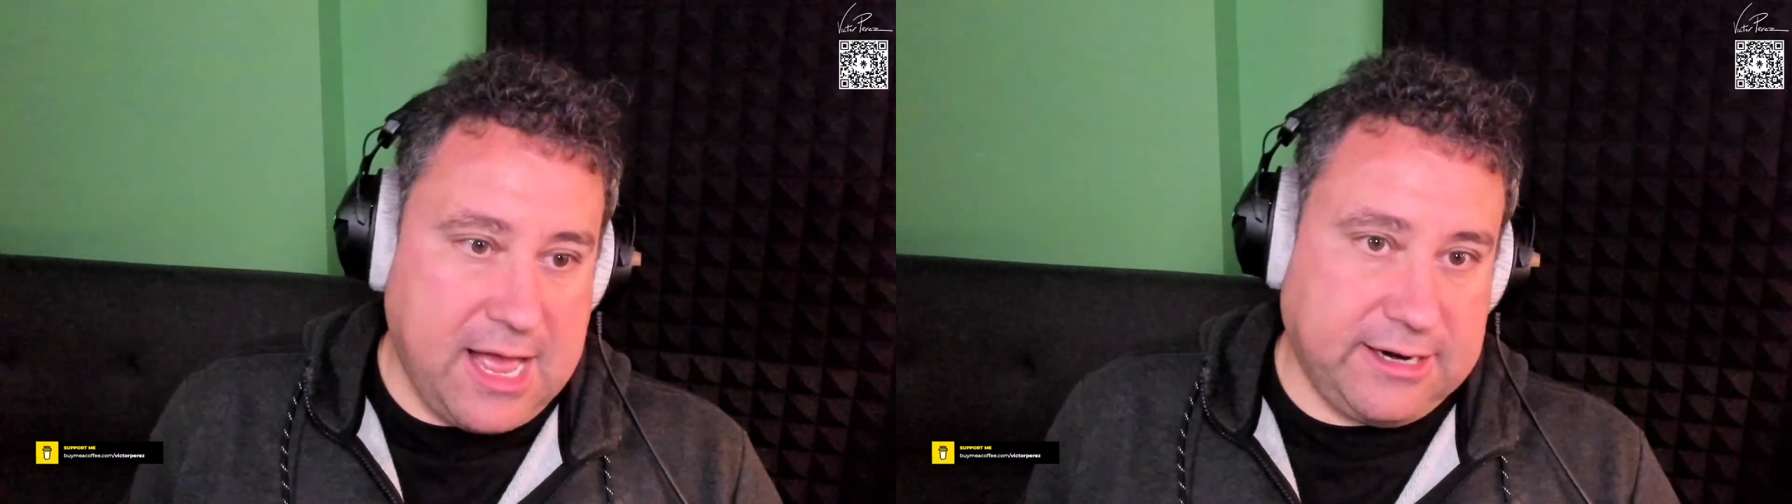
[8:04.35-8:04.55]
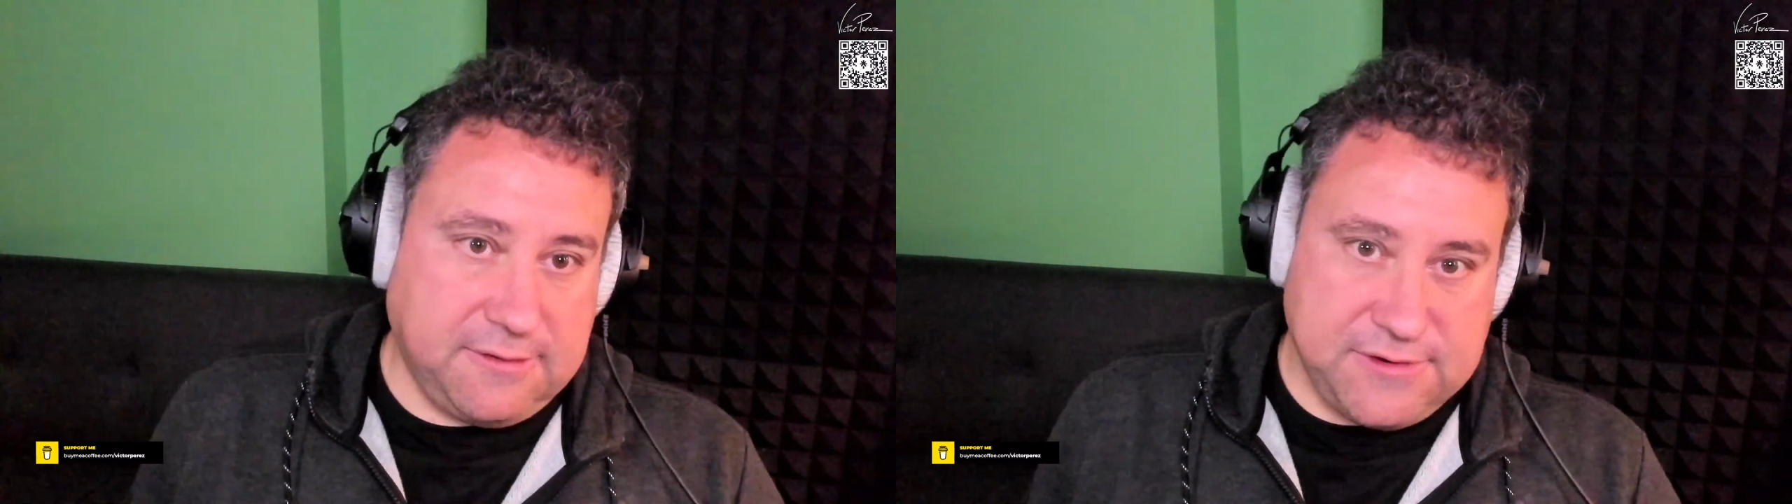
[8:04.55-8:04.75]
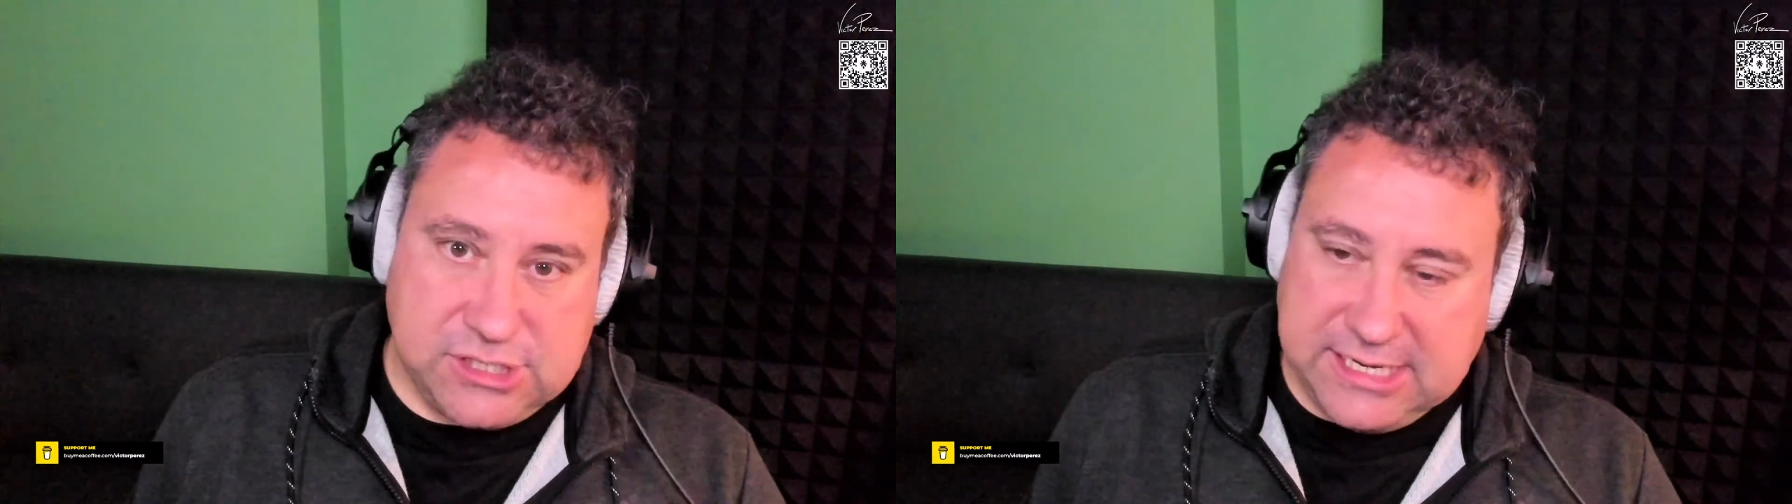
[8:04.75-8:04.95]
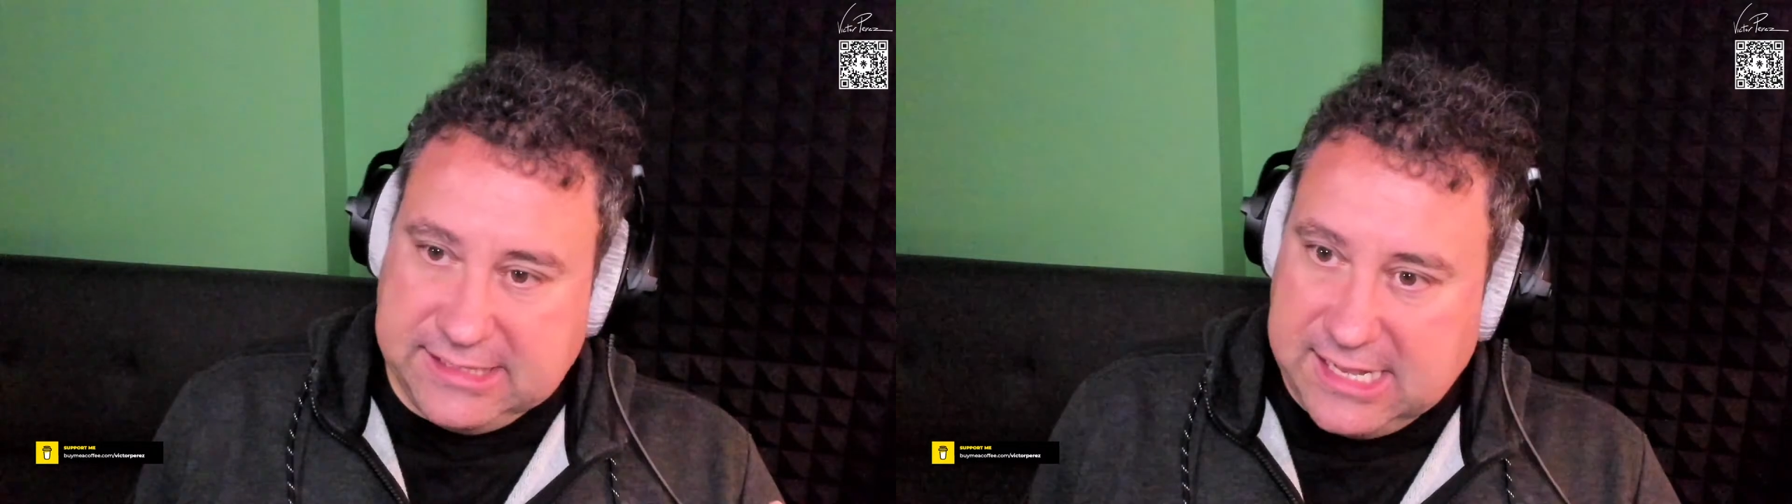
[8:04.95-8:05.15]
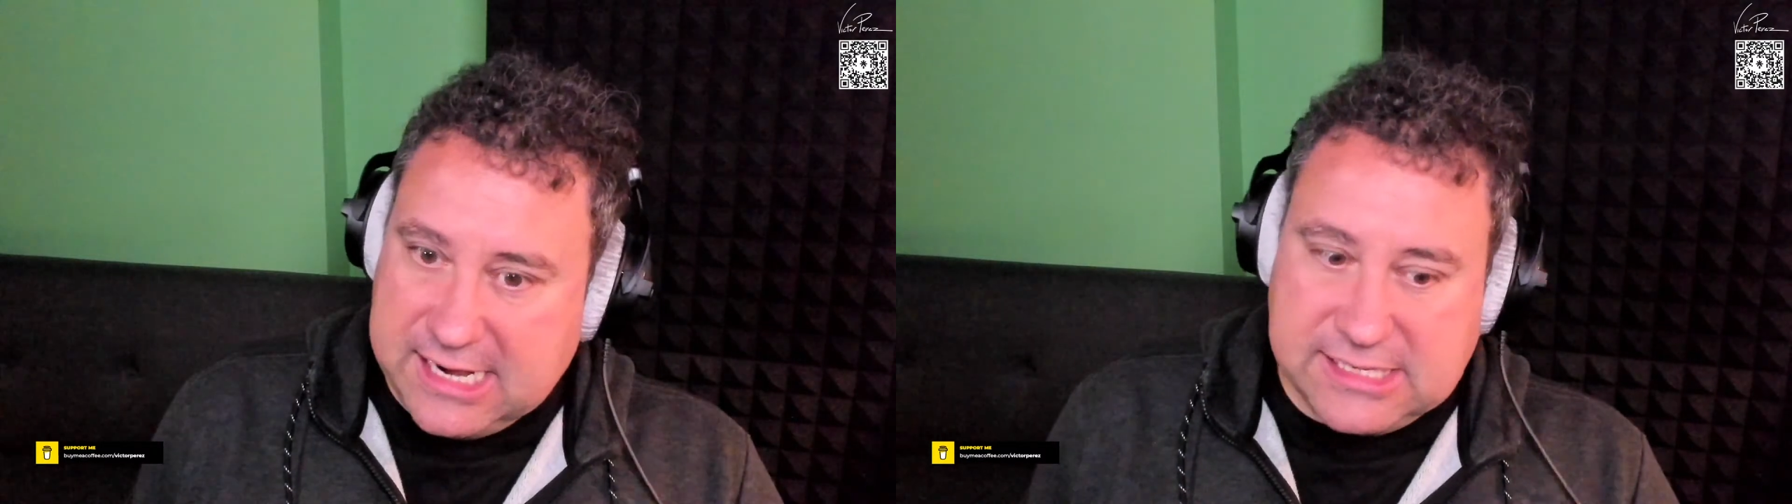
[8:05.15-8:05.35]
artificial
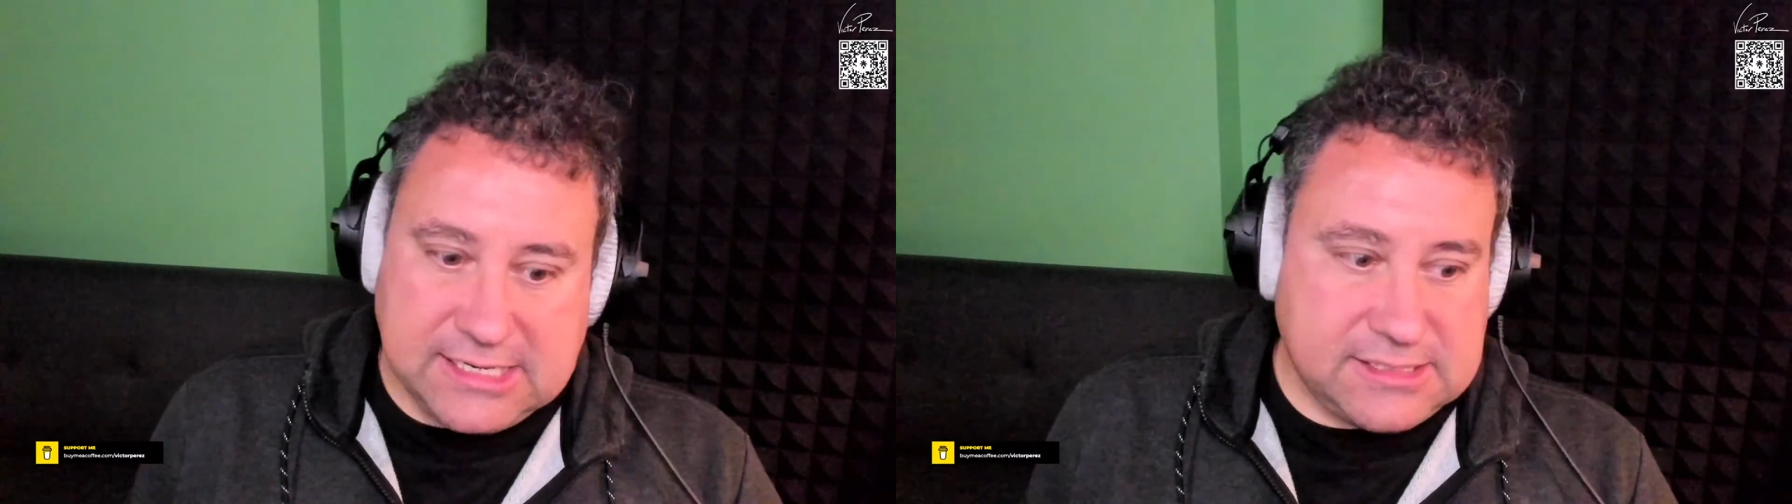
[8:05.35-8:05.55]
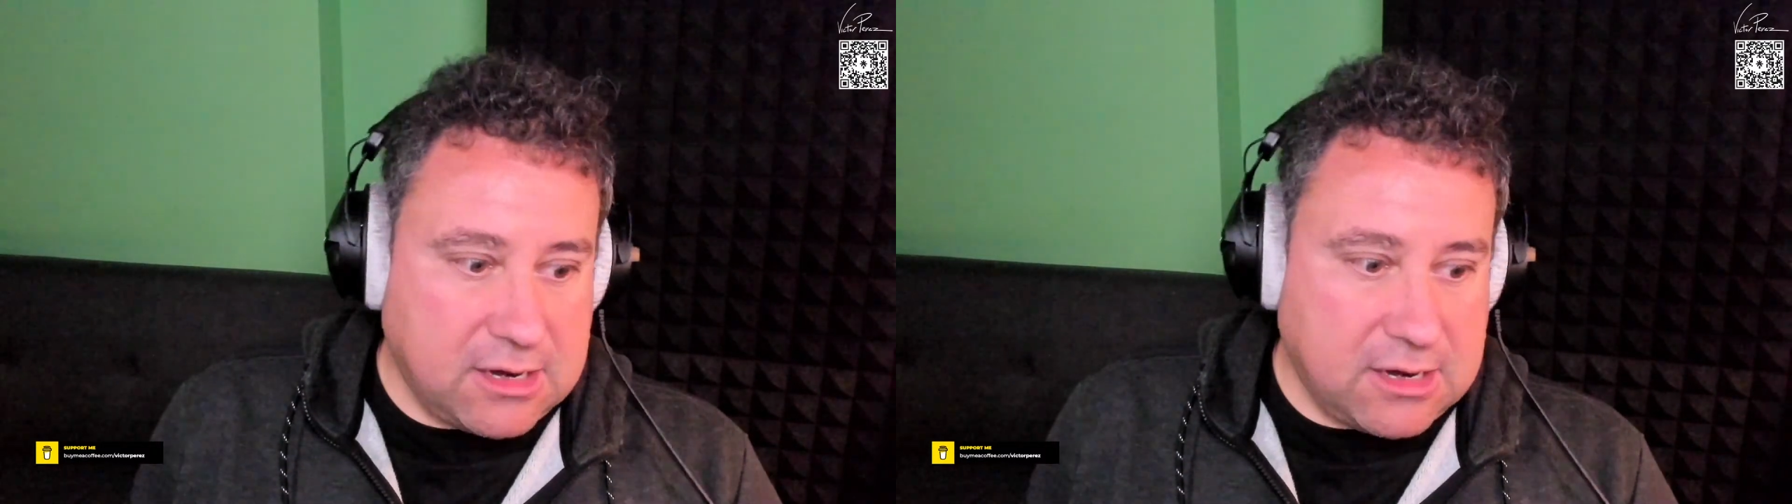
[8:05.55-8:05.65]
intelligence.